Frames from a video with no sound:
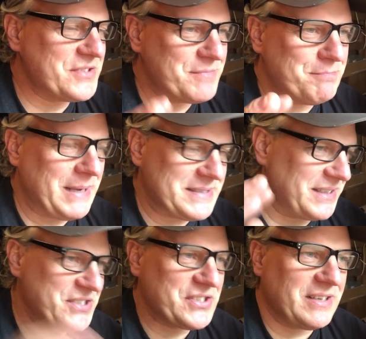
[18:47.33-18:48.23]

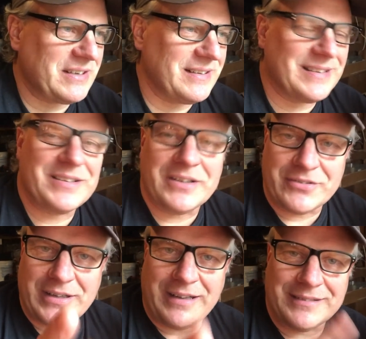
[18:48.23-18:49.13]
basically sunk in the
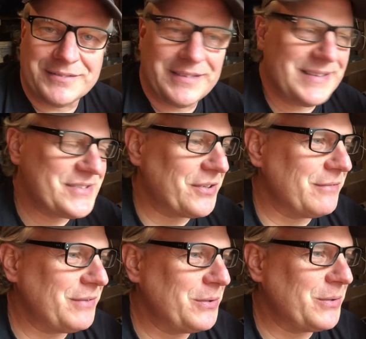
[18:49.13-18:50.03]
tundra. I'll insert a
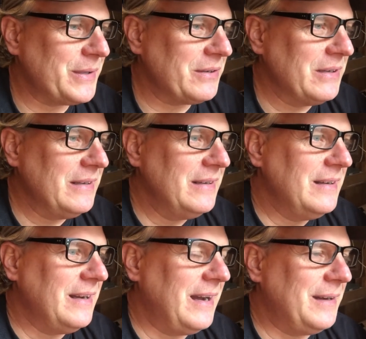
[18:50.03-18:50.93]
photo here.
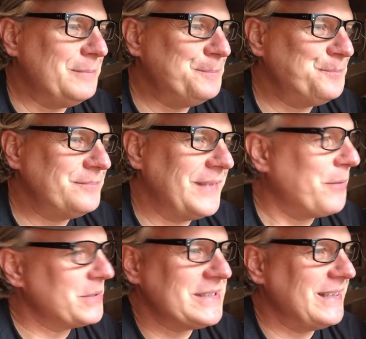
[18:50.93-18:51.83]
There
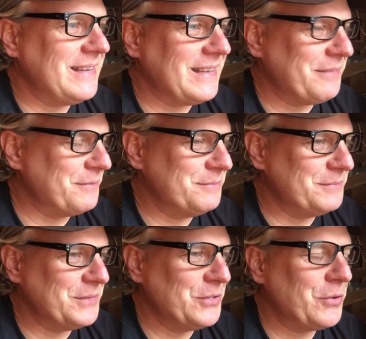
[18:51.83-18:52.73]
wasn't anything
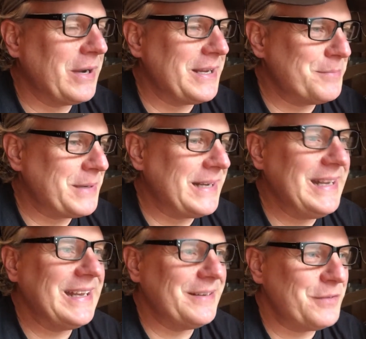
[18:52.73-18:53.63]
great, but I
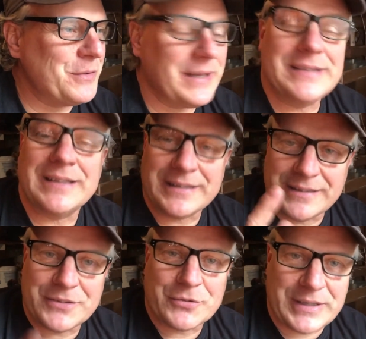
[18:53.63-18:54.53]
did get a few things, got
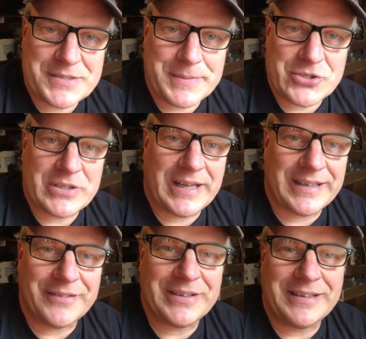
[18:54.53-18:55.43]
the transmission out
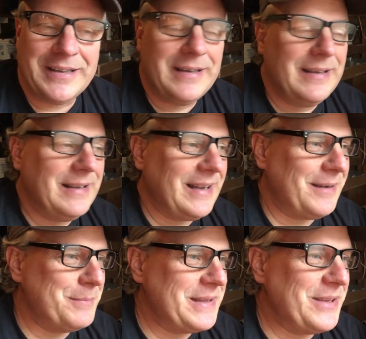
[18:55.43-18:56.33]
of it.
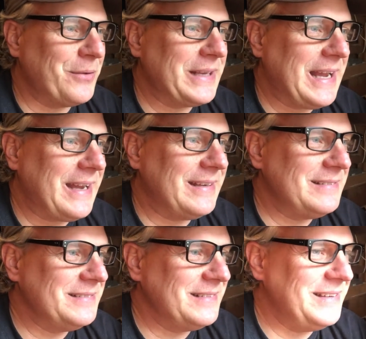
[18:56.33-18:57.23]
I'll be the only guy, you